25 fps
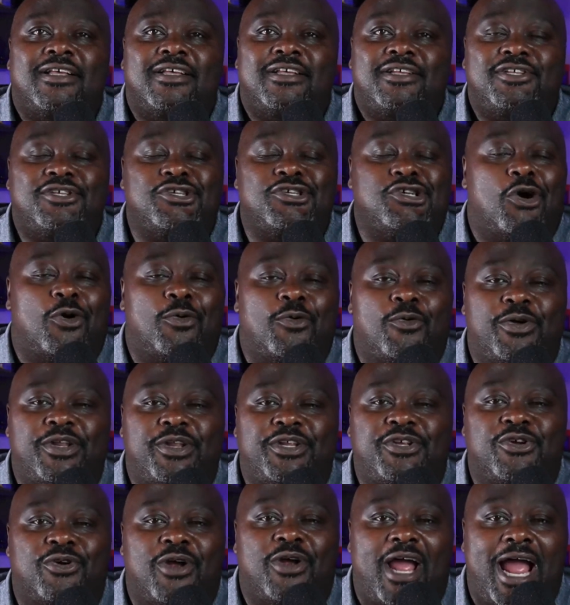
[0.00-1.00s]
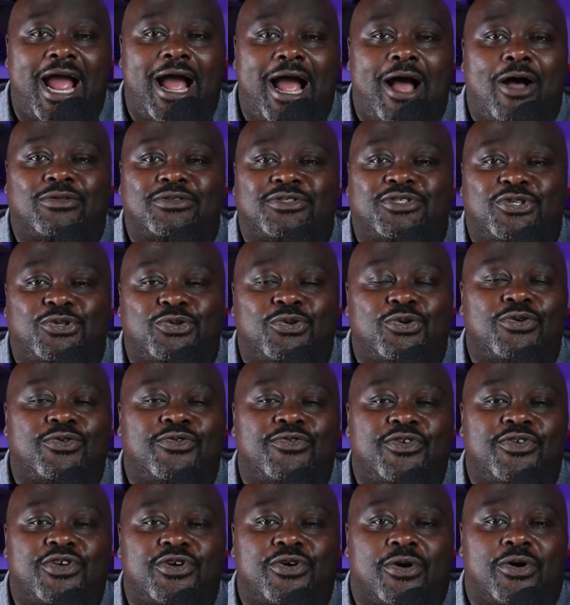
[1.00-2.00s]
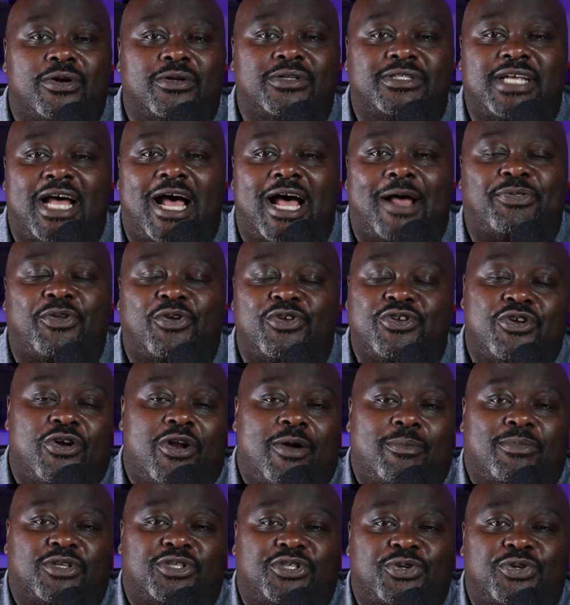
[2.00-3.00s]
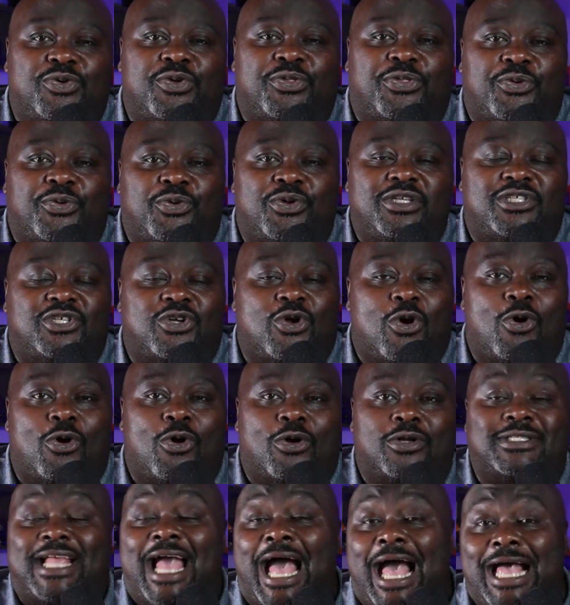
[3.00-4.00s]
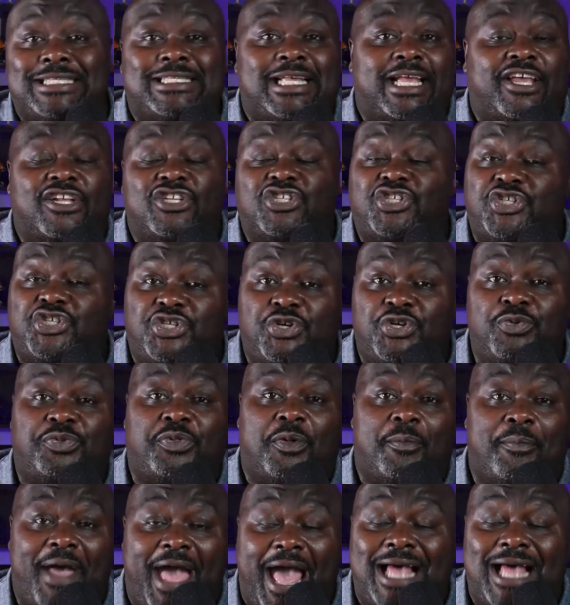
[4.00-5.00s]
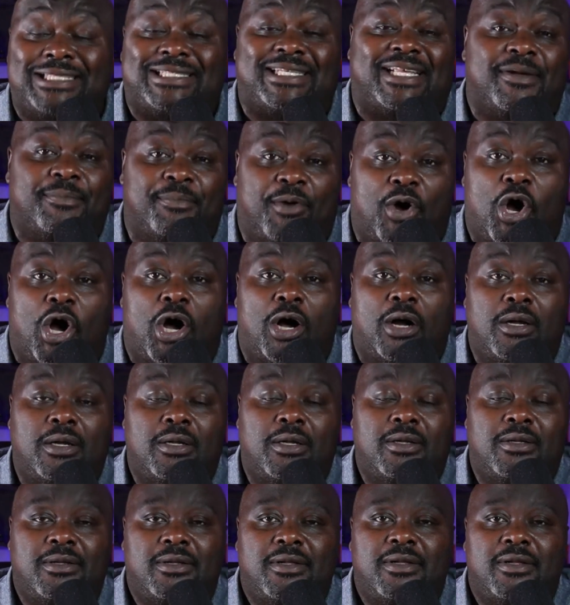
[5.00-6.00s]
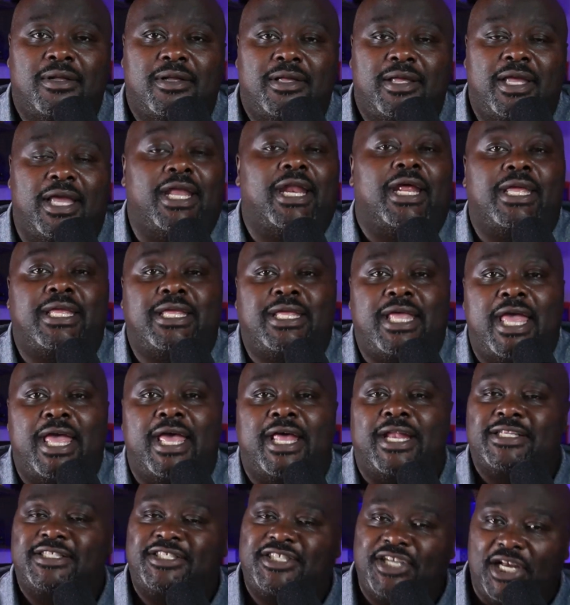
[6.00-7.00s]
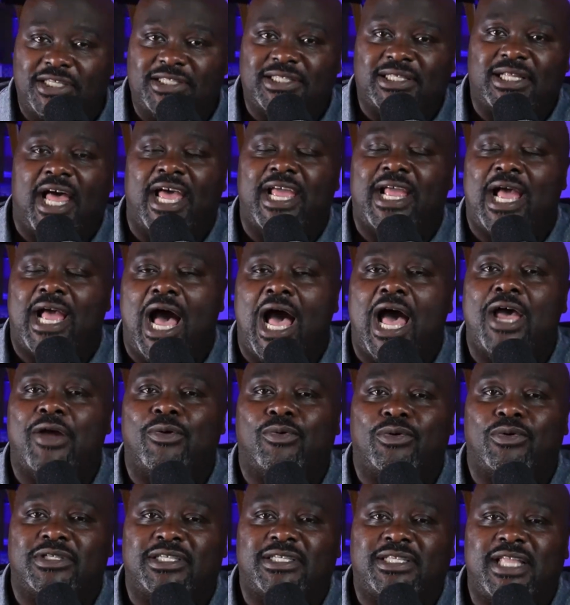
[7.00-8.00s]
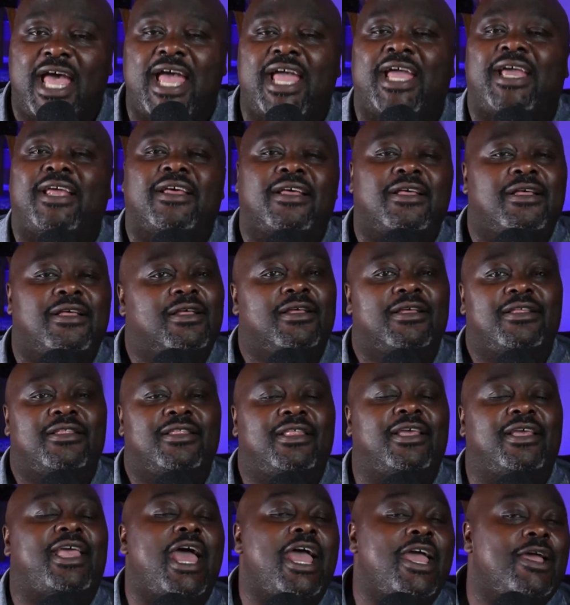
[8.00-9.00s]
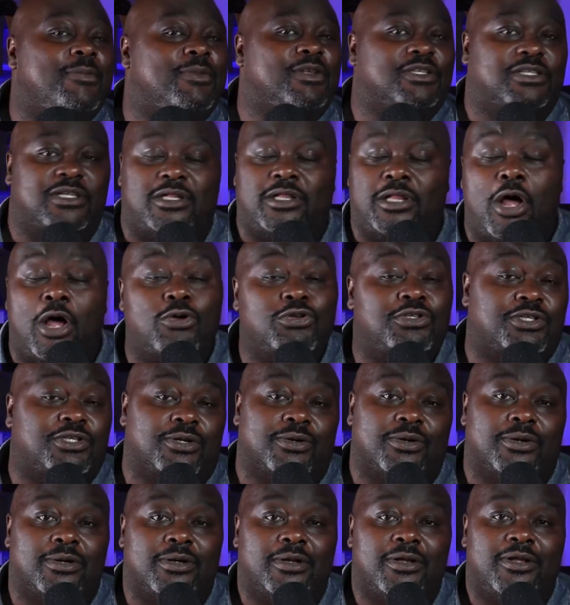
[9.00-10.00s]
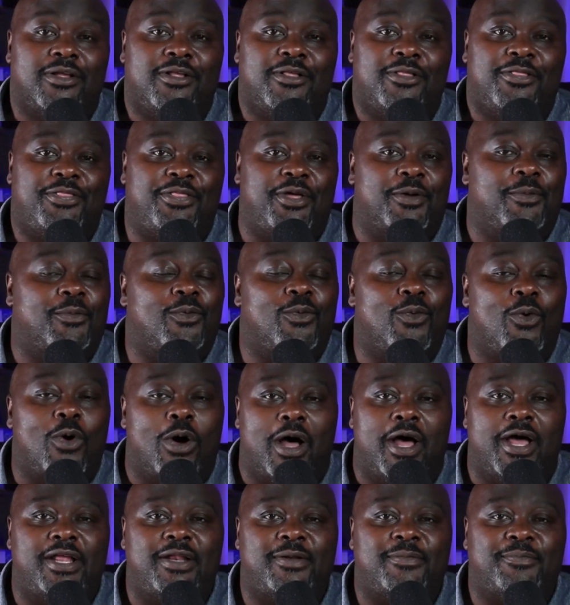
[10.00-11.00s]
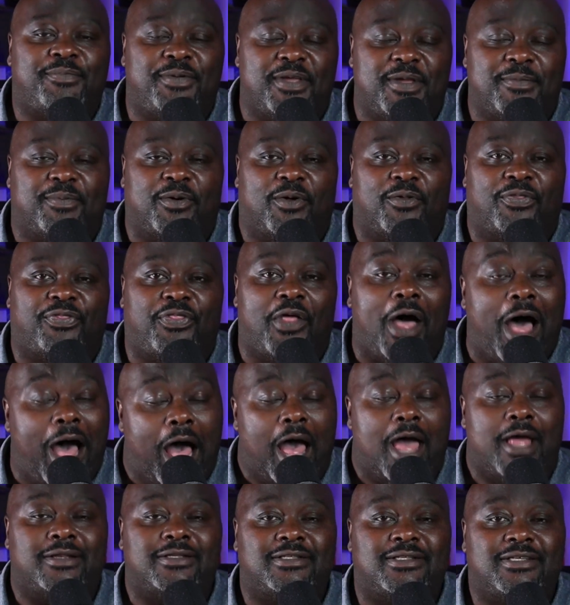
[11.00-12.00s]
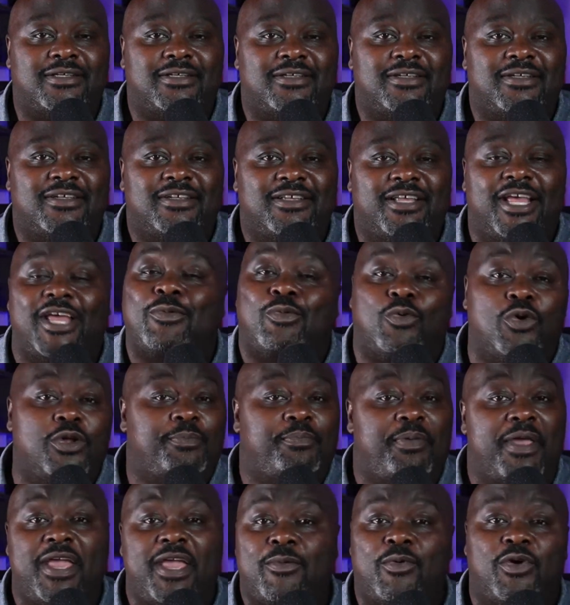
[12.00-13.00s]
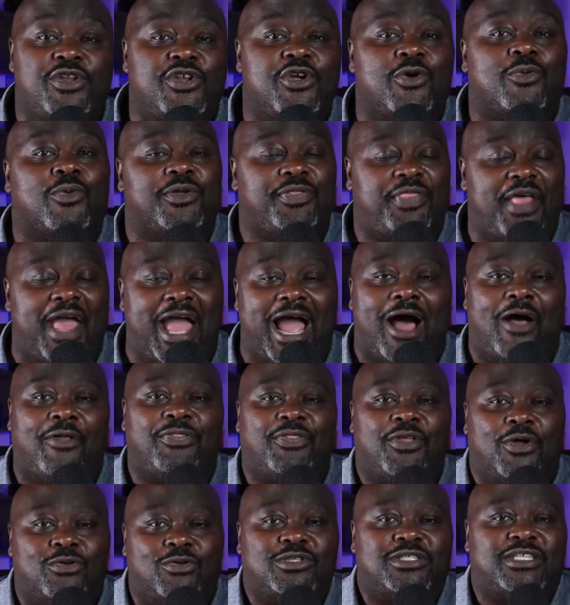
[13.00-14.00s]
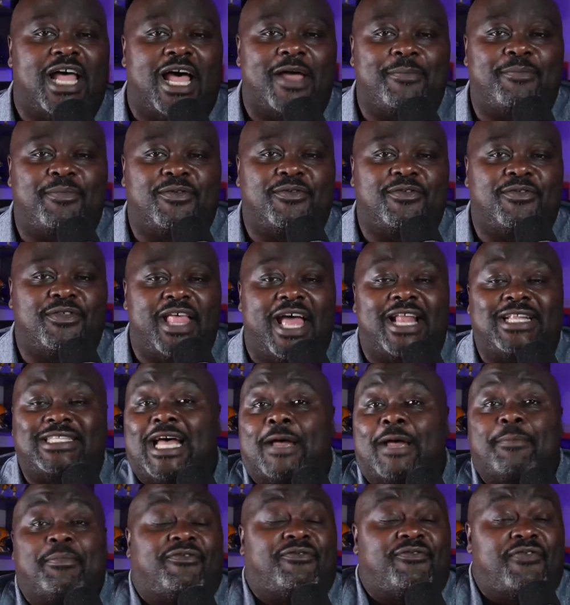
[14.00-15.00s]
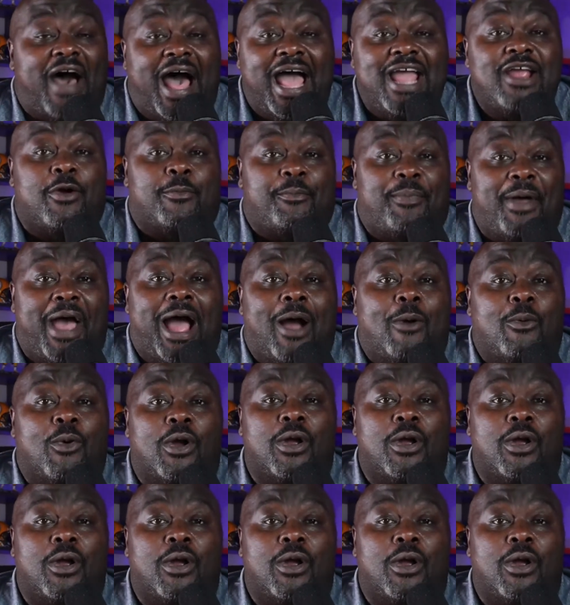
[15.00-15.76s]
When you're out 2 of your top 3, your number 2 and 3 scorers, guys that can shoot the basketball. And again, just like Iowa State, the game is closer than what people thought it would be when you're without that type of firepower.